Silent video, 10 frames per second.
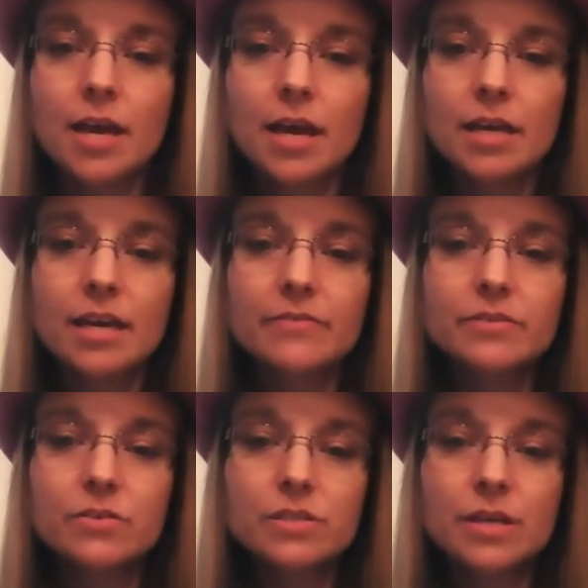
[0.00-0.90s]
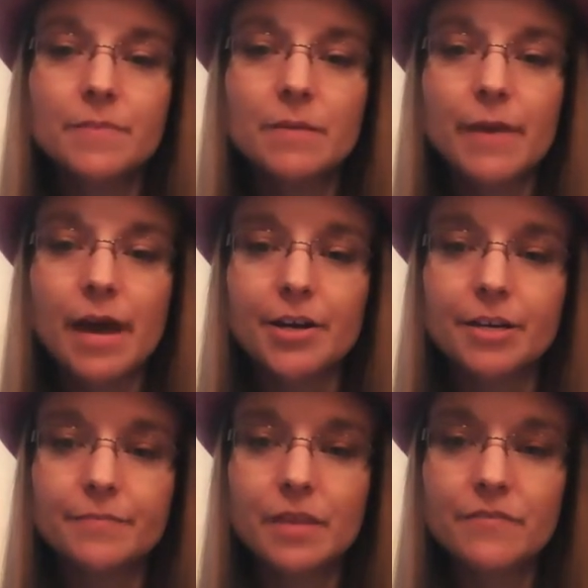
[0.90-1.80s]
He gives you something
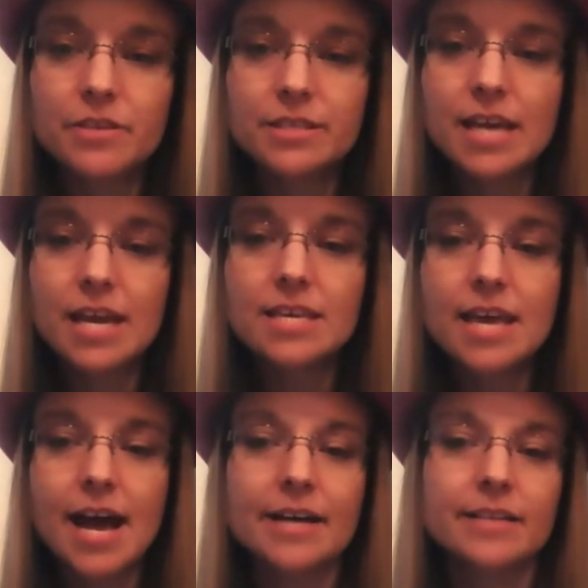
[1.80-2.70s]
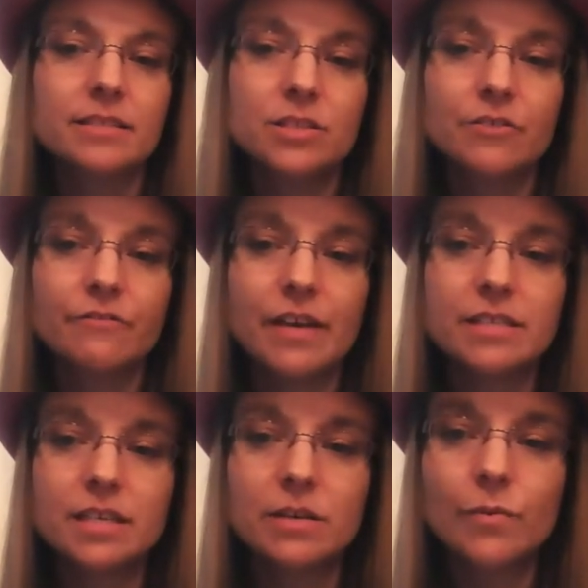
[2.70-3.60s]
better. If you say yes, you're
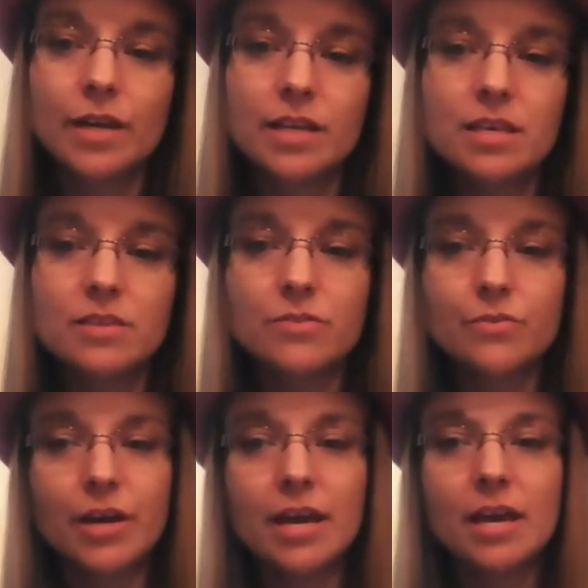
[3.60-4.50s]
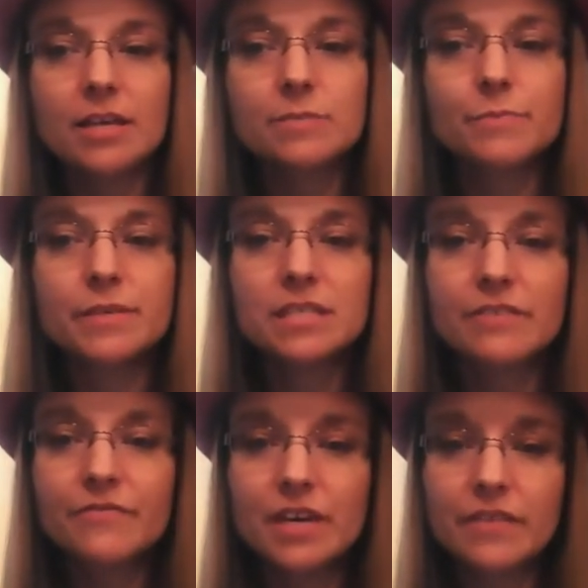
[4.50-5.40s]
facing one of the 3
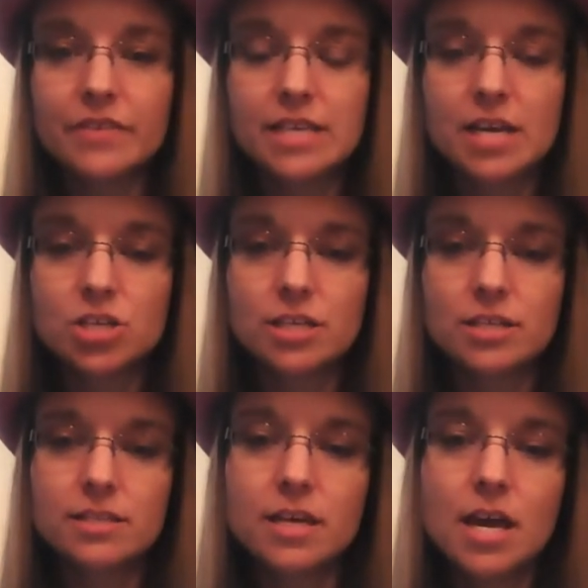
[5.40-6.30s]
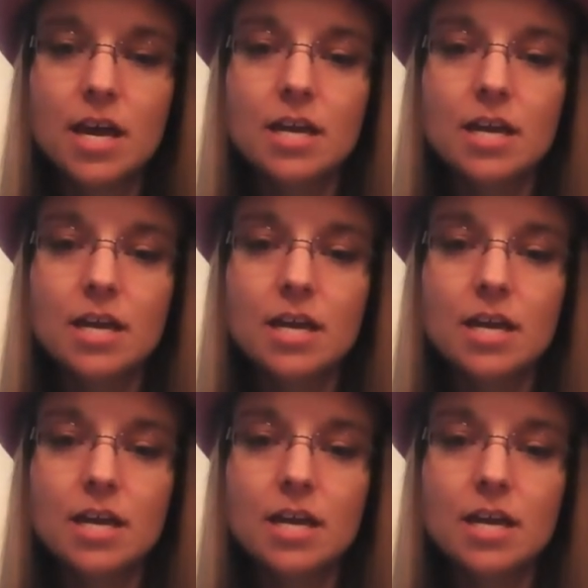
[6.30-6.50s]
specific invitations.